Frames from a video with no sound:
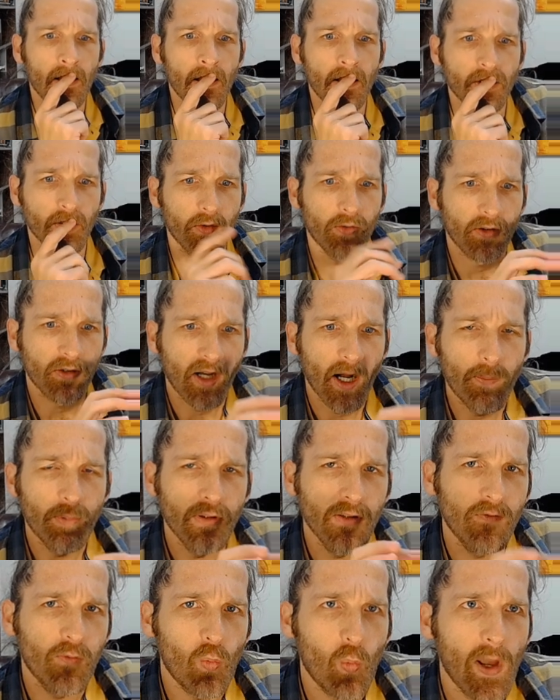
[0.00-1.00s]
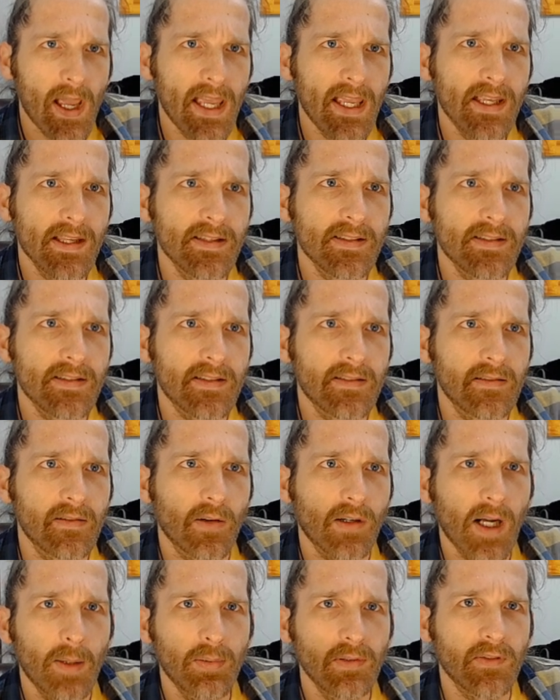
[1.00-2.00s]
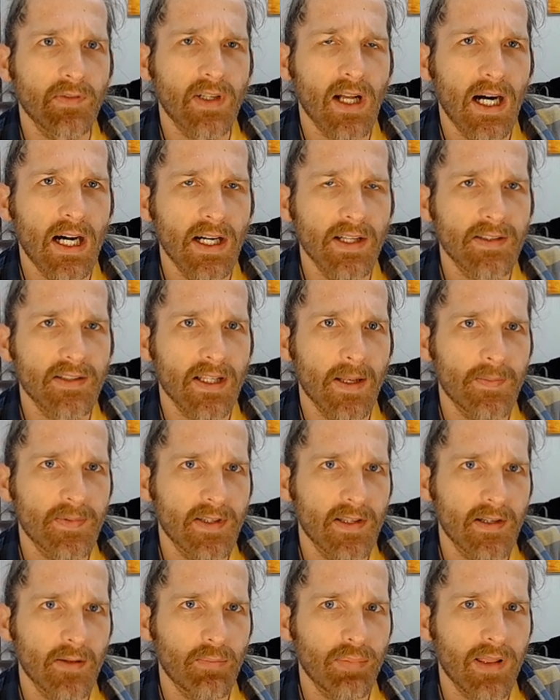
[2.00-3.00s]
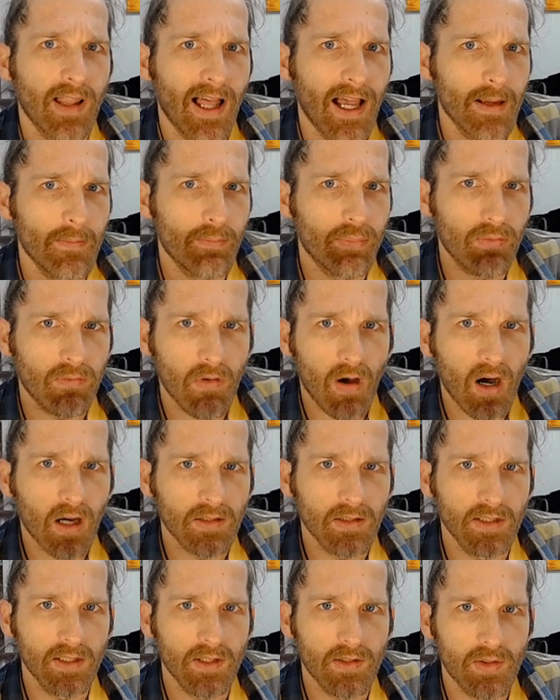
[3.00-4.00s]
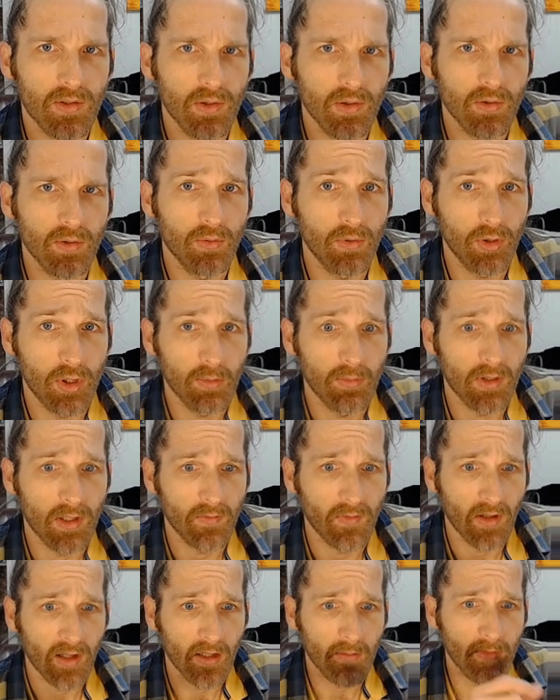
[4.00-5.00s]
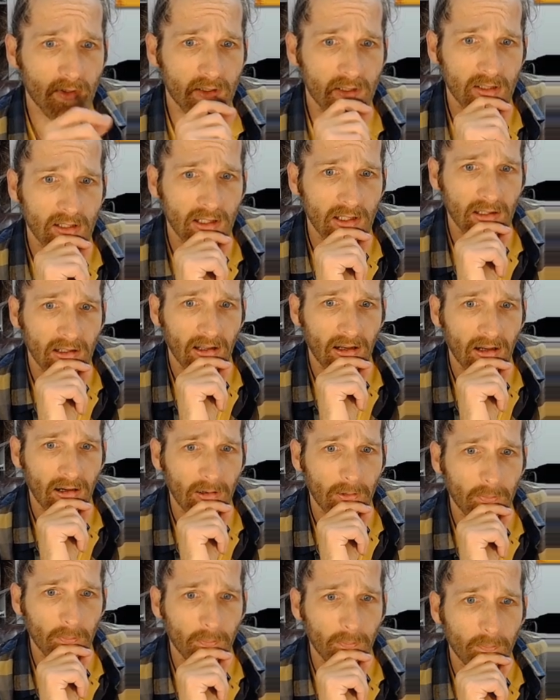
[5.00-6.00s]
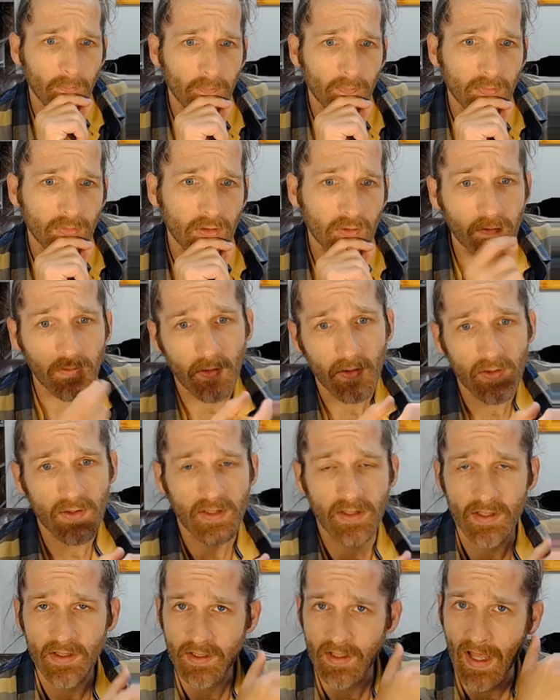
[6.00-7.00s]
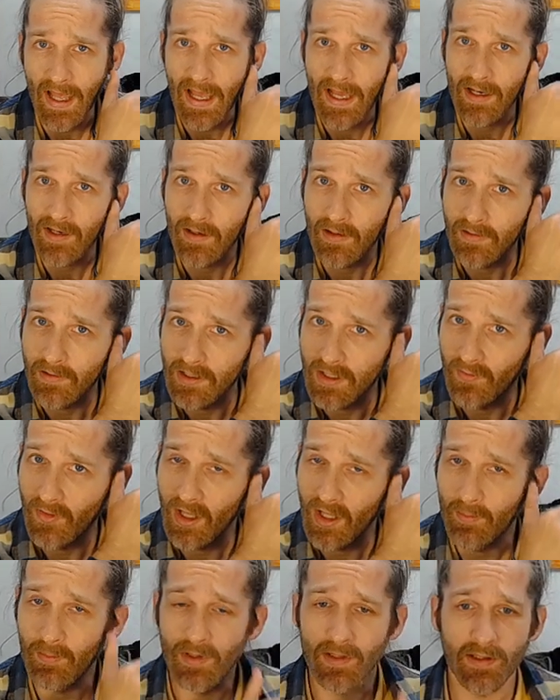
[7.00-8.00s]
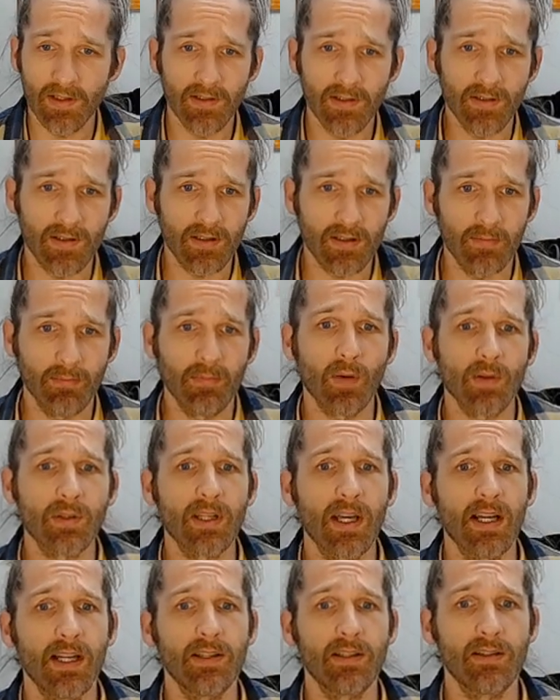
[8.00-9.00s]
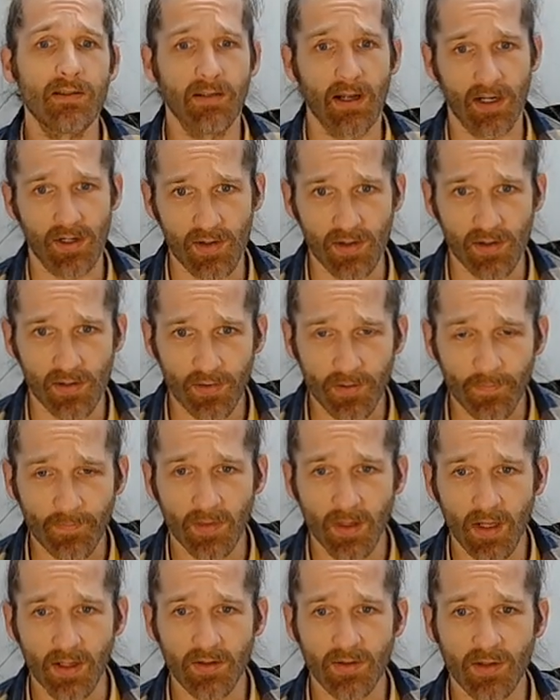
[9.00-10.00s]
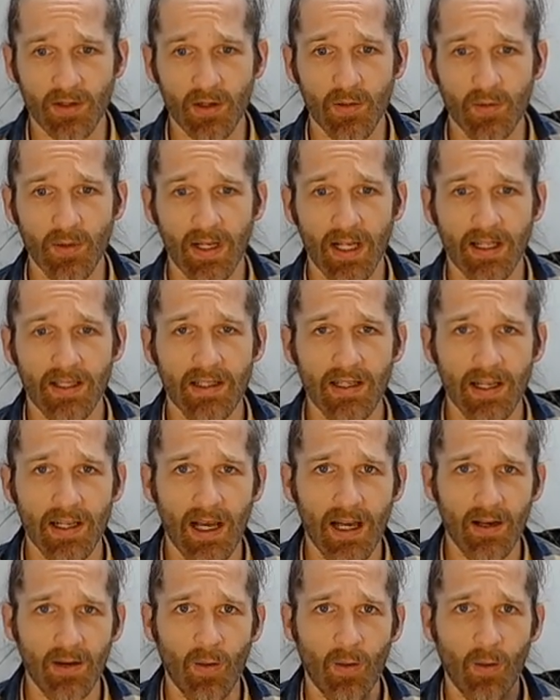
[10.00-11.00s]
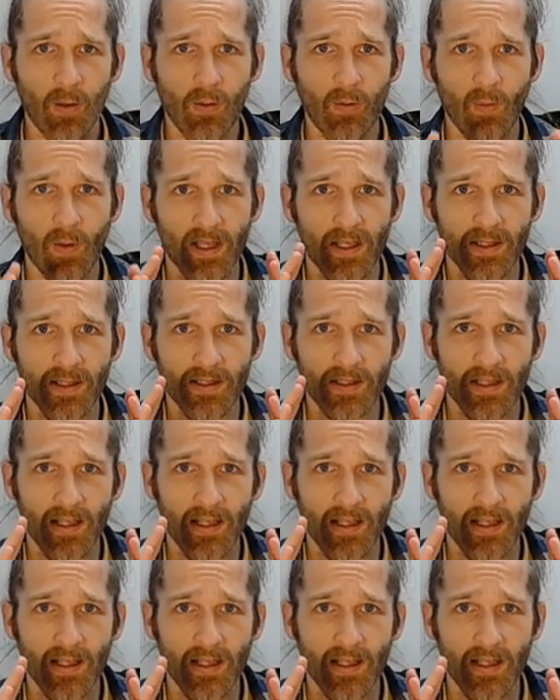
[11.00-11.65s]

So there are a couple of ways, or a couple of concepts that apply broadly to human development. The first is that development is multi-directional, and so it's not always